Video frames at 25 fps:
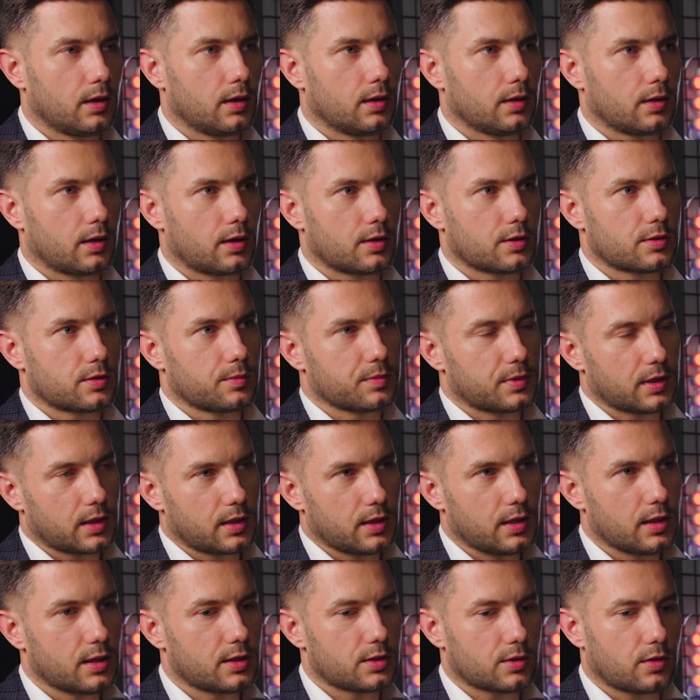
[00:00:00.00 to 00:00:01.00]
There are some
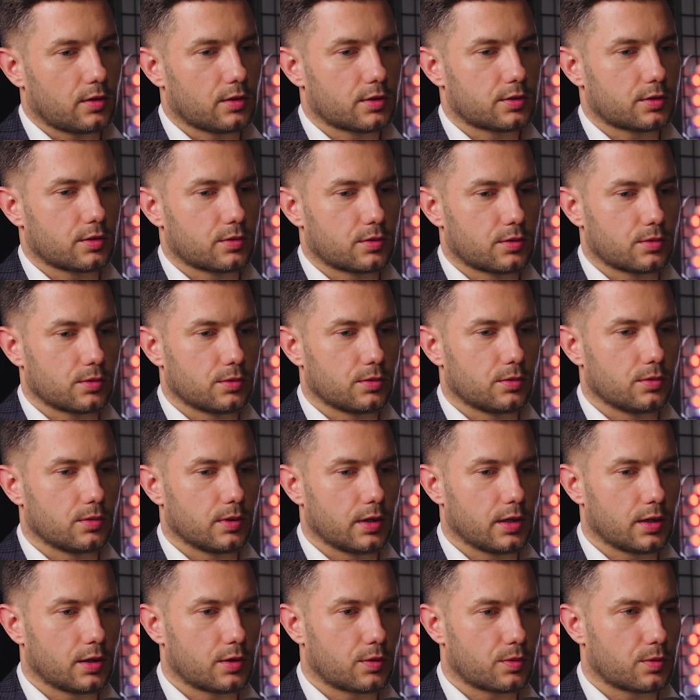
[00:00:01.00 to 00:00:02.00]
techniques also to
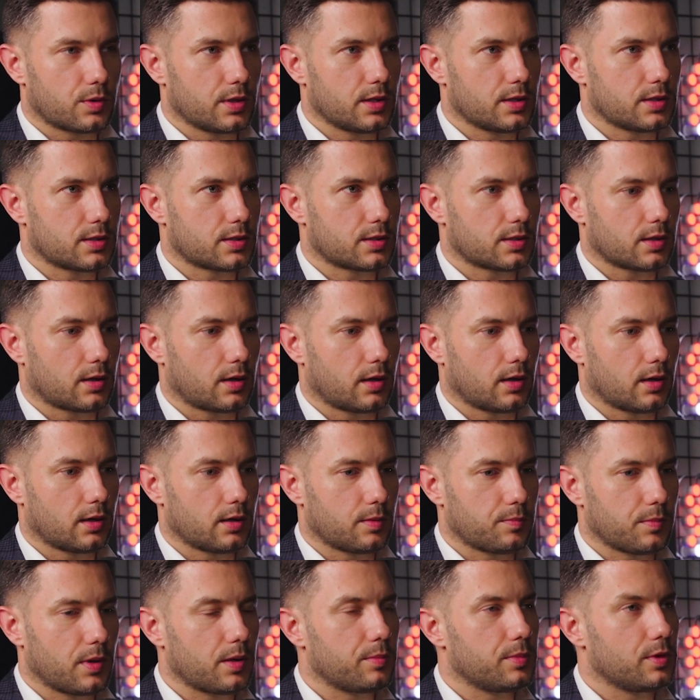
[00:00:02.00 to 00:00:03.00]
increase
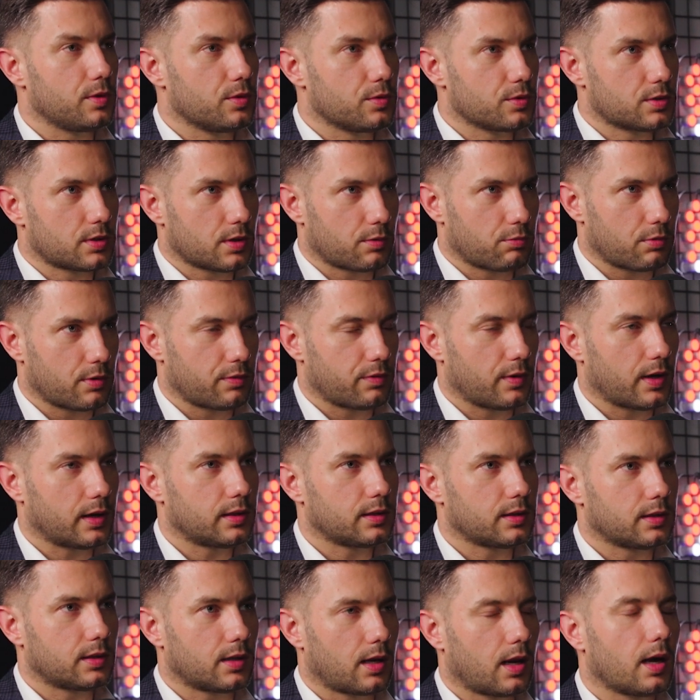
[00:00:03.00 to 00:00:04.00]
and maybe use a
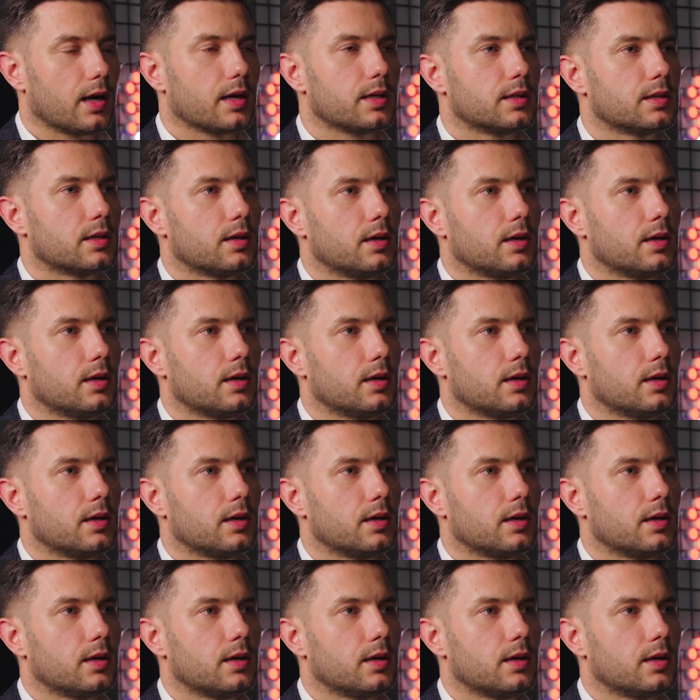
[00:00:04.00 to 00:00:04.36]
reflected light,